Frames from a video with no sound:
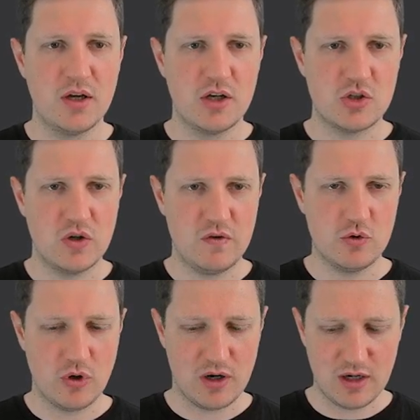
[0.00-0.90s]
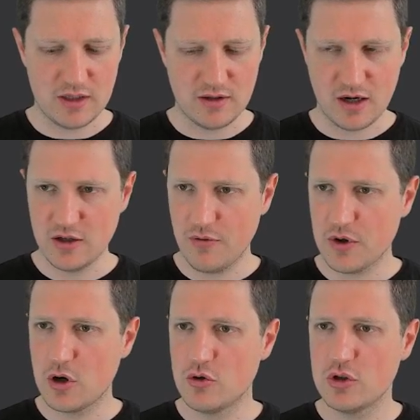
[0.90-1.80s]
So if you run line nine of the
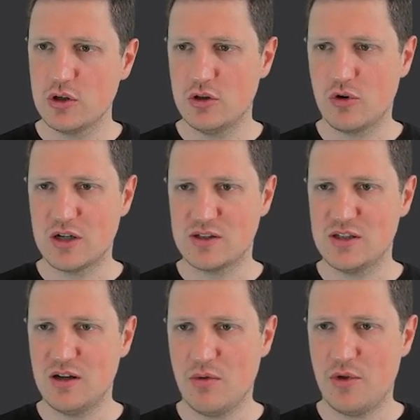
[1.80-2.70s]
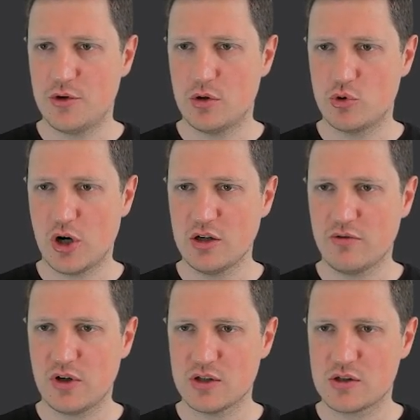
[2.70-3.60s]
code, you can see at the top right of
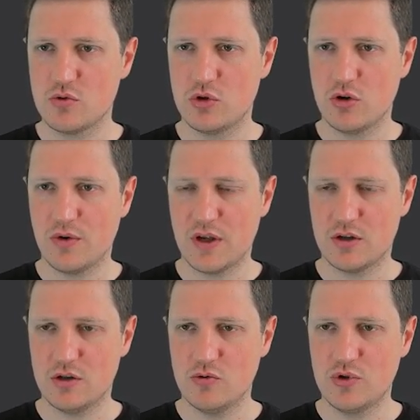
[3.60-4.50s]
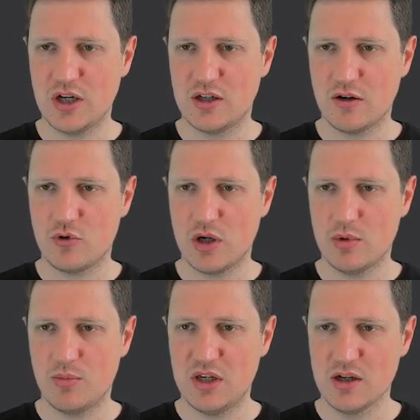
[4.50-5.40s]
RStudio that a new data frame
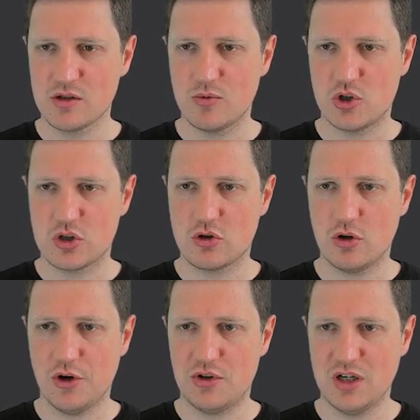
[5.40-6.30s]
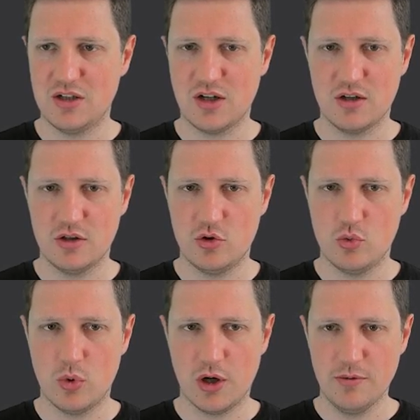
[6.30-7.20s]
appears, which is called data new
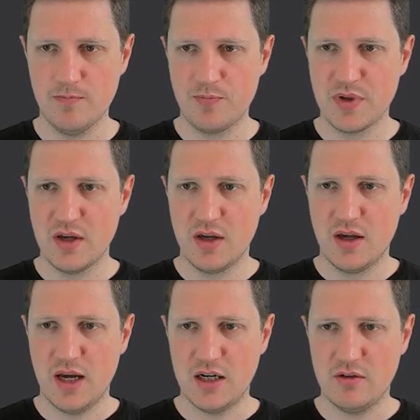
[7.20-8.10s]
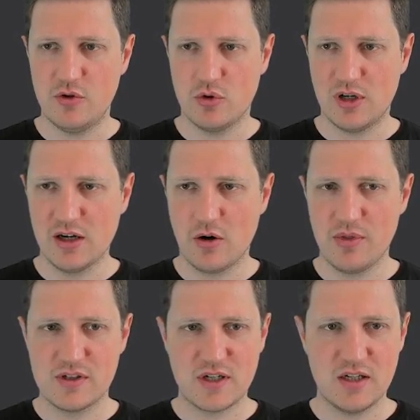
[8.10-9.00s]
one. And if you click on
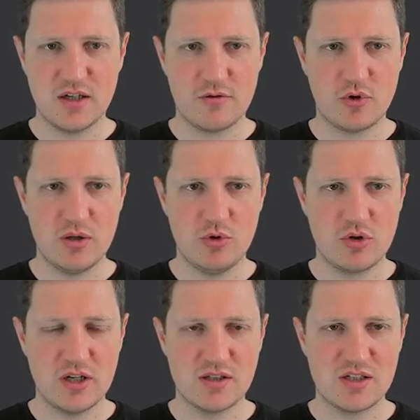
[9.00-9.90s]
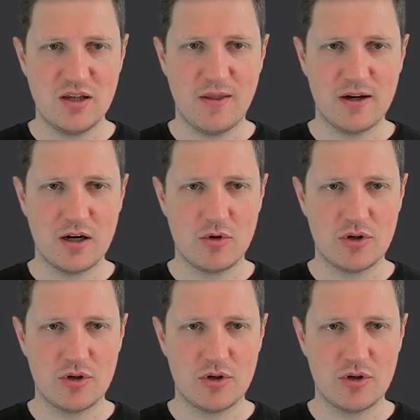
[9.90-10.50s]
this data frame, you can see that our